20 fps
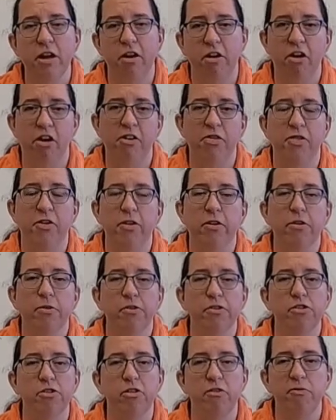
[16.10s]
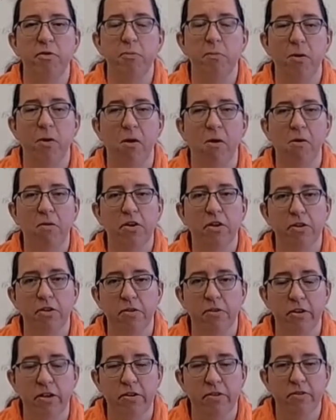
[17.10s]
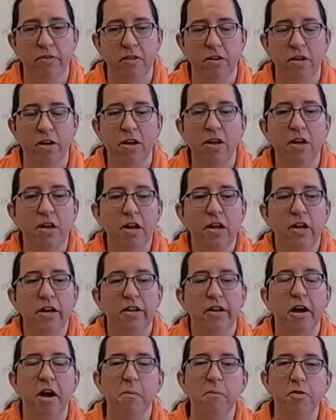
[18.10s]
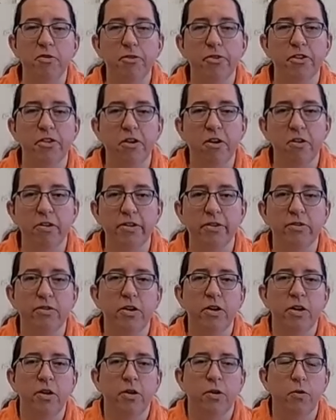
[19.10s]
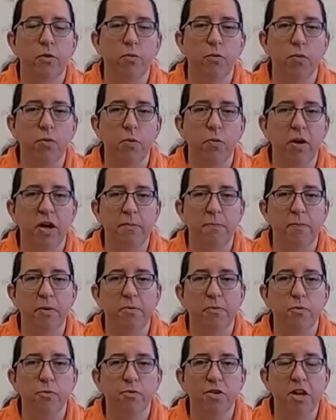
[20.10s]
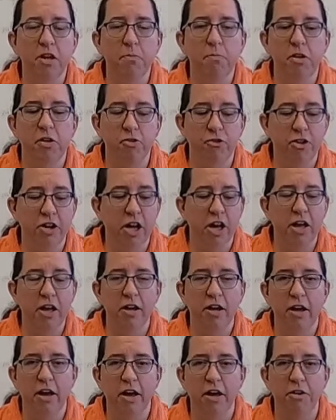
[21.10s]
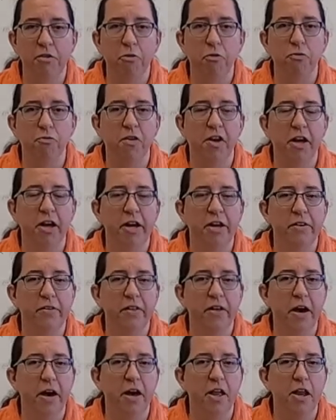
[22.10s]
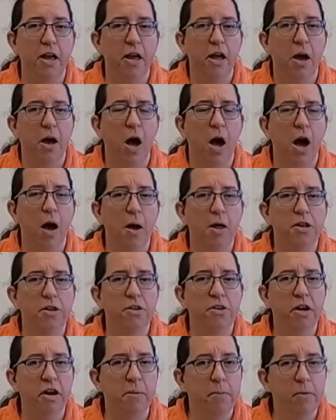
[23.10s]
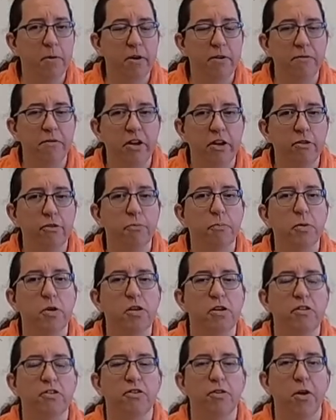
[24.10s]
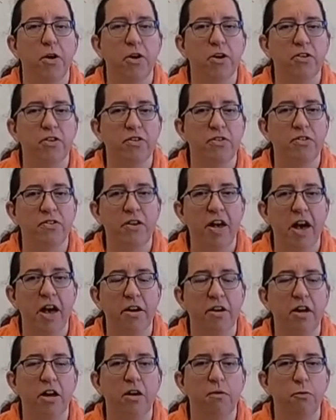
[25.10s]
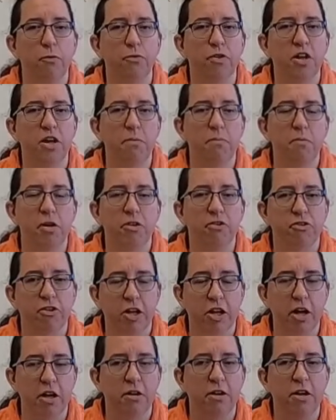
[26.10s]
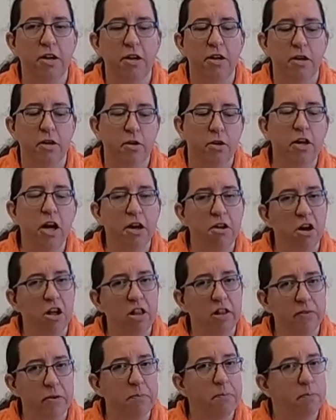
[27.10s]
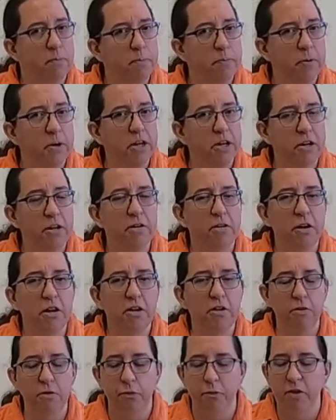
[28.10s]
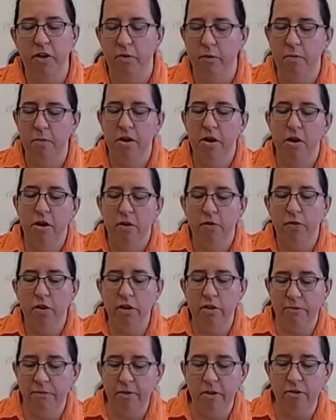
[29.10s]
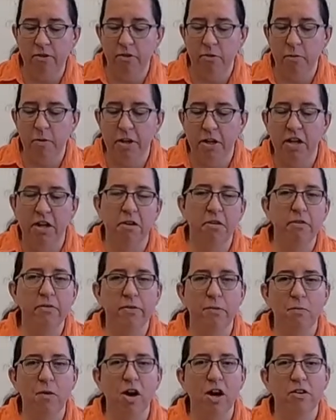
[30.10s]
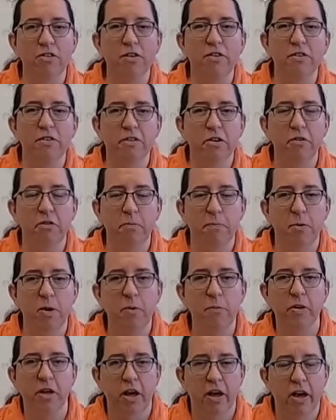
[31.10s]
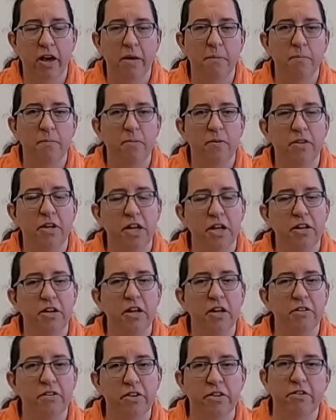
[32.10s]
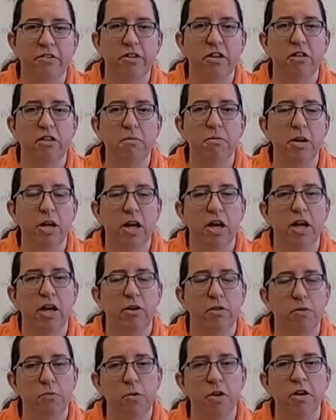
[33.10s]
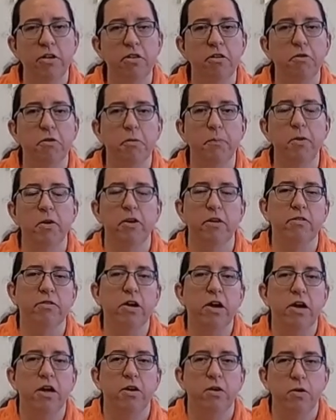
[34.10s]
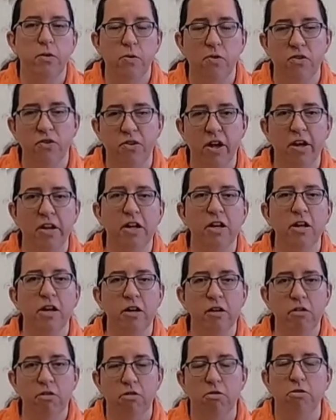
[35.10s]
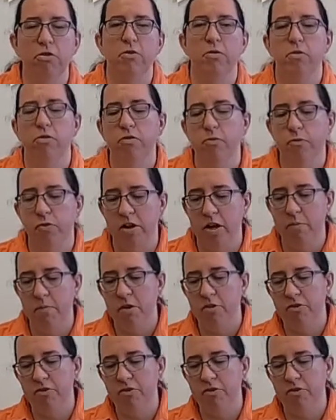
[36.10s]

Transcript: the author Christopher Paul Curtis. Now, Mr. Curtis grew up in Flint, Michigan, and you'll find that a number of his books are set in Flint, Michigan. Not all of them, but a good few. This first one here, The Watsons Go to Birmingham, 1963, is one of those books whose setting includes Flint,